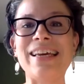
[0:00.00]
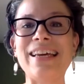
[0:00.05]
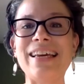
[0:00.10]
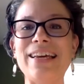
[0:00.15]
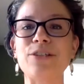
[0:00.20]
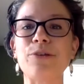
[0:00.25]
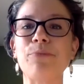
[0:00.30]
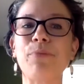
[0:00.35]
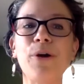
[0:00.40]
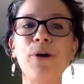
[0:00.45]

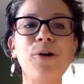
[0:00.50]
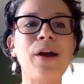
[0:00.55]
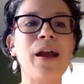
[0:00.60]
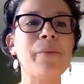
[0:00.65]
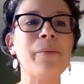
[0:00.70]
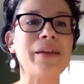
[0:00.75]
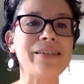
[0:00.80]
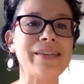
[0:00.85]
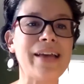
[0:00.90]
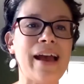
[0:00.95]
is a
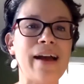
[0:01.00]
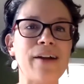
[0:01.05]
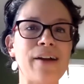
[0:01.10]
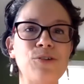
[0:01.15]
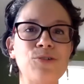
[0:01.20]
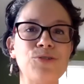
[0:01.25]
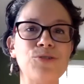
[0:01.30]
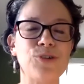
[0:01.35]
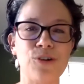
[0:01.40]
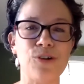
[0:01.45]
program that
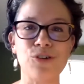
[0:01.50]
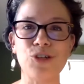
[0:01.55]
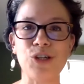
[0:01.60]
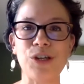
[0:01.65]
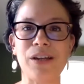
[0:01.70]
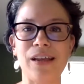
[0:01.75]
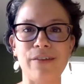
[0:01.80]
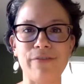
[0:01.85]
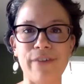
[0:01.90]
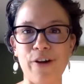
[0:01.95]
tackles
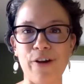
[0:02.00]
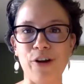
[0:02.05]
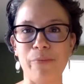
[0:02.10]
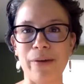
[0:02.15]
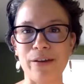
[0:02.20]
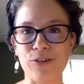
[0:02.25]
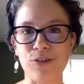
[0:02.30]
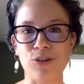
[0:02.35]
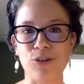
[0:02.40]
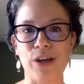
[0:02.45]
urgent
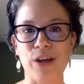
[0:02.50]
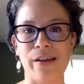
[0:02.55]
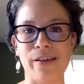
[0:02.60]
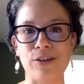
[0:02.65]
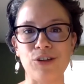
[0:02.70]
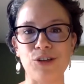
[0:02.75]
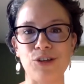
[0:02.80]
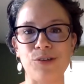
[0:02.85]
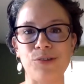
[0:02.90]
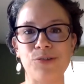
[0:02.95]
environmental
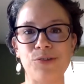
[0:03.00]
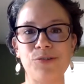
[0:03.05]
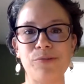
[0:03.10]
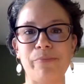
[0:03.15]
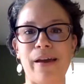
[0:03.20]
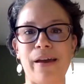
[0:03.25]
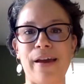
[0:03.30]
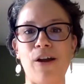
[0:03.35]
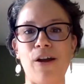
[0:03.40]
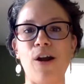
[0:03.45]
challenges
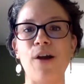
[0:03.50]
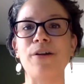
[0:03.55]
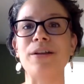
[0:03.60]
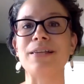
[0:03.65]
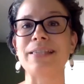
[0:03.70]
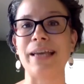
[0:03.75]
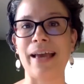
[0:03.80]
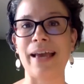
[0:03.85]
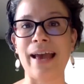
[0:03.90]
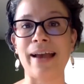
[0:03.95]
by
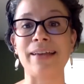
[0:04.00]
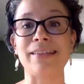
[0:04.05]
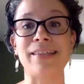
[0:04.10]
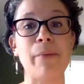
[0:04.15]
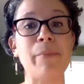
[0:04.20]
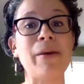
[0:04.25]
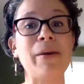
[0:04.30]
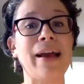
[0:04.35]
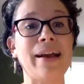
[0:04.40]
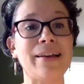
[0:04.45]
harnessing
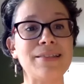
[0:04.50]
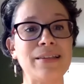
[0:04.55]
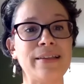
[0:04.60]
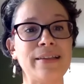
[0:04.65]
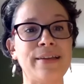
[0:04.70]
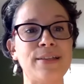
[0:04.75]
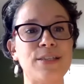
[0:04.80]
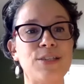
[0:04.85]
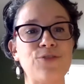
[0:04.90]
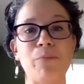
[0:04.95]
academic
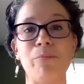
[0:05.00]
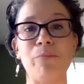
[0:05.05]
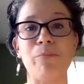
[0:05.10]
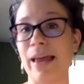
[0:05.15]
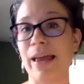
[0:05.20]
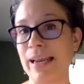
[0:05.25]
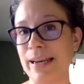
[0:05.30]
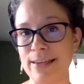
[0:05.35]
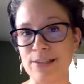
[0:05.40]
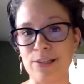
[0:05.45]
excellence from
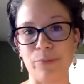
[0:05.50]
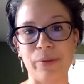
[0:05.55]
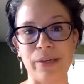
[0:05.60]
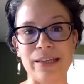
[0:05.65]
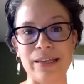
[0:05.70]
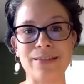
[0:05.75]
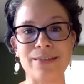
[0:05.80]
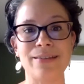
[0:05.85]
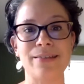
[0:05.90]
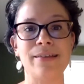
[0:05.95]
many
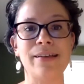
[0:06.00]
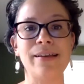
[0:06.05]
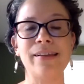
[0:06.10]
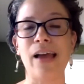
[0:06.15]
disciplines,